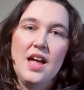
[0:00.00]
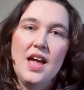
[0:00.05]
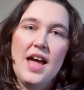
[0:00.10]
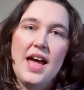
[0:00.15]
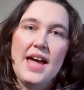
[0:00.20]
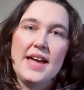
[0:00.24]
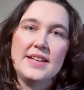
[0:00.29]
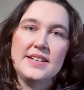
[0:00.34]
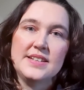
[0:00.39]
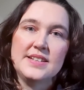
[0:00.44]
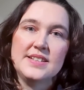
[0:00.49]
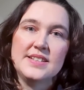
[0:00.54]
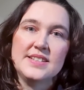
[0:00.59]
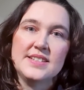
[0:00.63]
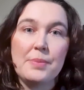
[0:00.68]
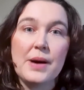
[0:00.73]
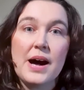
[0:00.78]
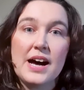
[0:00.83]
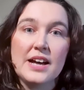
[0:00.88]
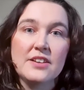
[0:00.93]
And
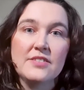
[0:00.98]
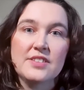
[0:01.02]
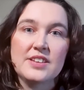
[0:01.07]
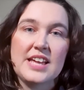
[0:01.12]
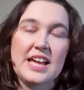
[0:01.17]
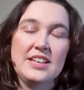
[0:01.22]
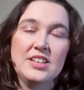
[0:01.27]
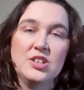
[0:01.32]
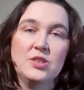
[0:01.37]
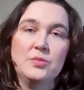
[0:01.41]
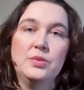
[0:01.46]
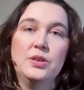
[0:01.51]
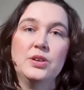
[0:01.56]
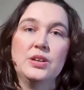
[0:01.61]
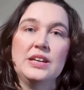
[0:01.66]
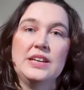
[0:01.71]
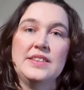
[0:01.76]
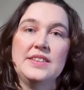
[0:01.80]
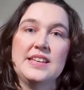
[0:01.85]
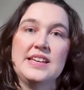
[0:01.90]
part of the calendar
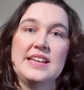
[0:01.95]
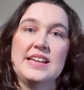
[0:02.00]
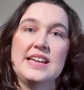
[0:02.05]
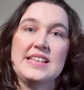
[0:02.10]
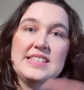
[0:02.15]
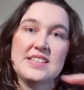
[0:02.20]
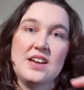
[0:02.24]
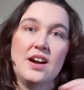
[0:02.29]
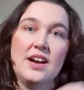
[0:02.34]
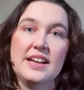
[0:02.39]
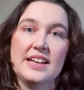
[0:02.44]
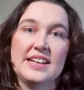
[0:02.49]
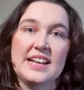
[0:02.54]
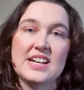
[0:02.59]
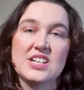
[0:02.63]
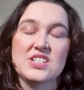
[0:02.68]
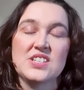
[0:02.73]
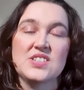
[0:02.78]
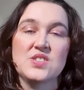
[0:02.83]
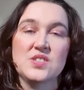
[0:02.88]
blocking thing is I can
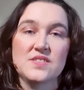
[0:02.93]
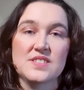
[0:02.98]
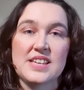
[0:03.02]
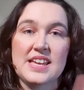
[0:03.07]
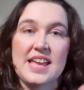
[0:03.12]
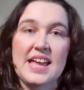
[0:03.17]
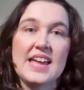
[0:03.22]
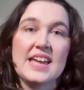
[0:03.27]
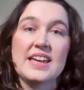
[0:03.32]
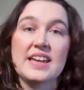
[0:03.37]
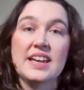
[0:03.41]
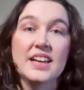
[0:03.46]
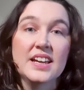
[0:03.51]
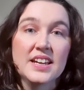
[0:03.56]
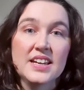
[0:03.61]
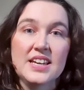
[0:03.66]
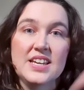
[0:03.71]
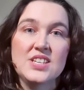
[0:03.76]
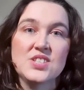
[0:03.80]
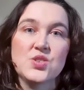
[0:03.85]
actually sort of say, hey,
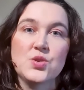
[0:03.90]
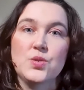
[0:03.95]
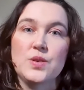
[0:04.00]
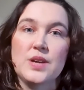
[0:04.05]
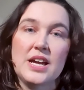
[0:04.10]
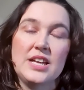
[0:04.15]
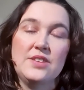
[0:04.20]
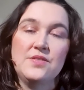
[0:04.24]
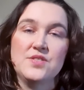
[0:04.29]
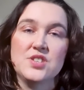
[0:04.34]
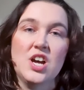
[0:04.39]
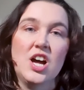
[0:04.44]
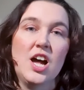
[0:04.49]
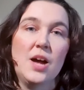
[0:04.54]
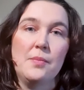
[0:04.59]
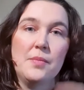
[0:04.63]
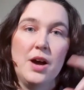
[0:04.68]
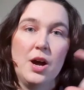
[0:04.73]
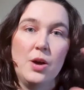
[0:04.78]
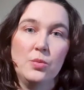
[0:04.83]
here's creative
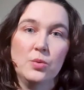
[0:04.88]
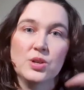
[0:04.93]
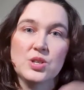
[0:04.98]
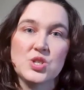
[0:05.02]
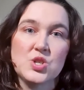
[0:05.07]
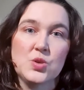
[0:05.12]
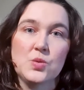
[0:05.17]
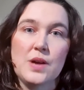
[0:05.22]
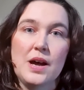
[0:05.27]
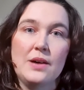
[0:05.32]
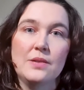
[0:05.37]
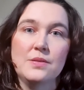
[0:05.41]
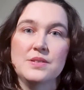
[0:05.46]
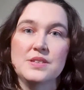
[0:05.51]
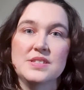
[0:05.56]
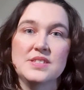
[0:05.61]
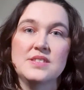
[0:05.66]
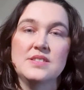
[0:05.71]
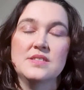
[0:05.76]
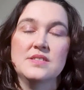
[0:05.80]
time. I want 2
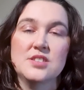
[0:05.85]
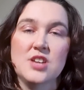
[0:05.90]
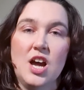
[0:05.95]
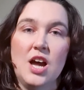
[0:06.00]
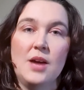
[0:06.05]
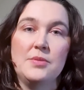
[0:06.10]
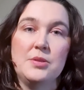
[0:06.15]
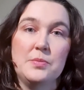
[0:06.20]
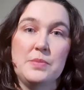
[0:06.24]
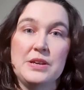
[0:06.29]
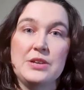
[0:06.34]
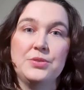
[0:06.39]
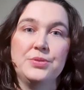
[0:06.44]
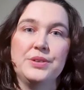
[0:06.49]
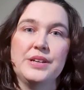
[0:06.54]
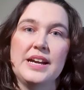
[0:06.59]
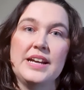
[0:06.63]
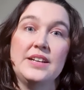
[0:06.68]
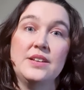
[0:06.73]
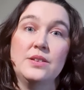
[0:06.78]
hours time to be
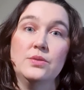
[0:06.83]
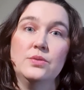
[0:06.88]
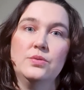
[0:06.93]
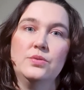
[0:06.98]
creative.